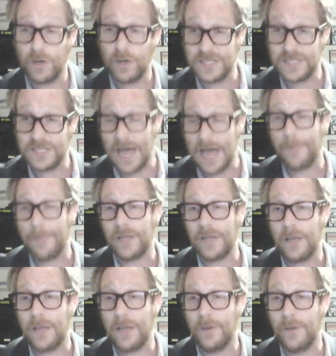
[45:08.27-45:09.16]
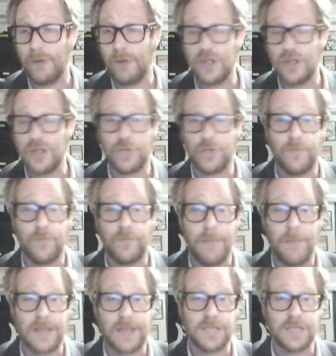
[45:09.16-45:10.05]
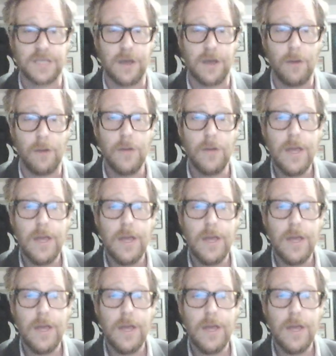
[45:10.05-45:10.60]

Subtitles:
we're stopping immigration from Mexico.